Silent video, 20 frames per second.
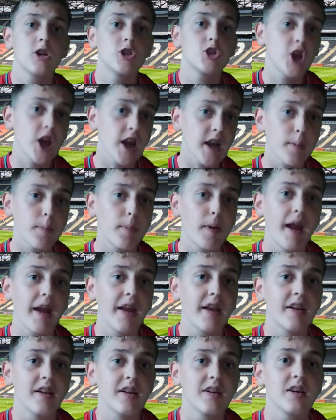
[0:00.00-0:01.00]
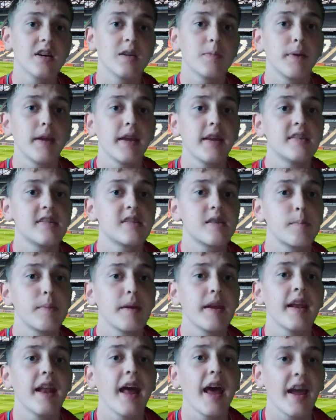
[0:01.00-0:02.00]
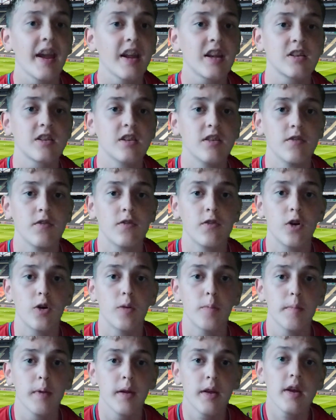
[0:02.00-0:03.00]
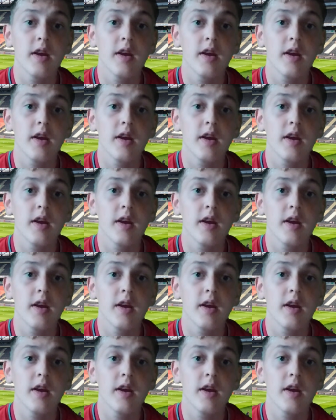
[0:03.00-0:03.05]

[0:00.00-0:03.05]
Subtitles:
Jack Payne appears to be in excellent form,